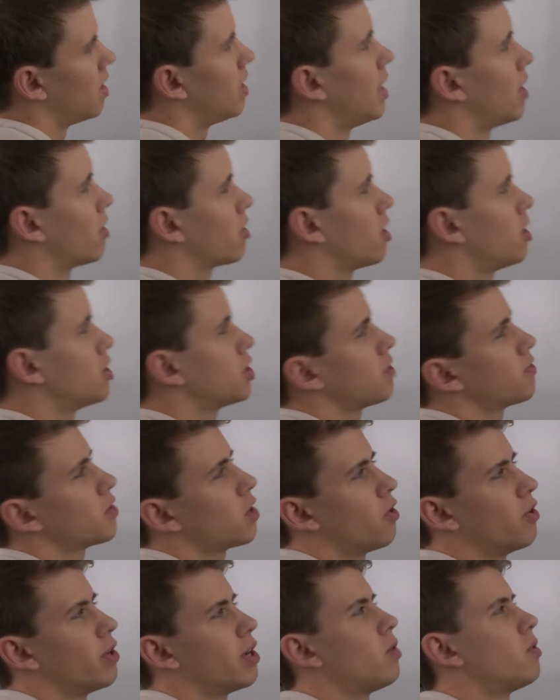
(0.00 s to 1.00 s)
Now Kirchhoff's
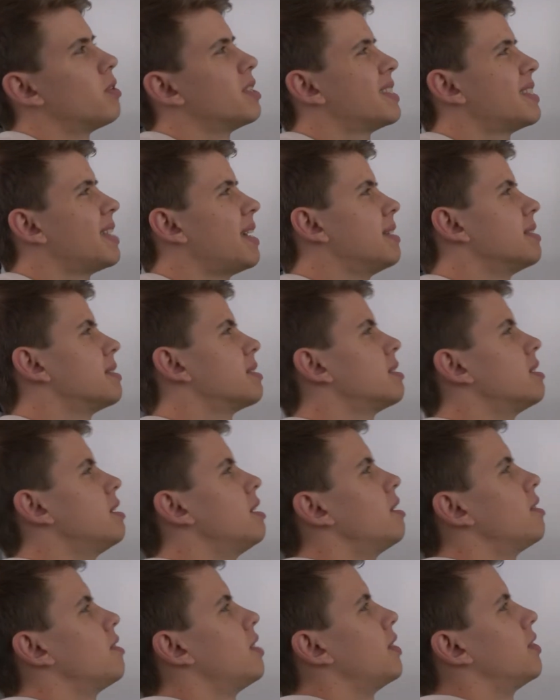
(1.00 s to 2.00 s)
current law says
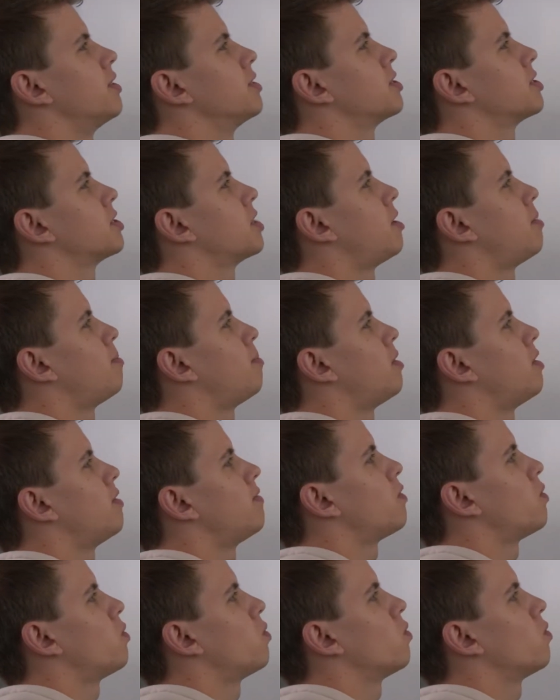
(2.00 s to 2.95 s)
that the sum of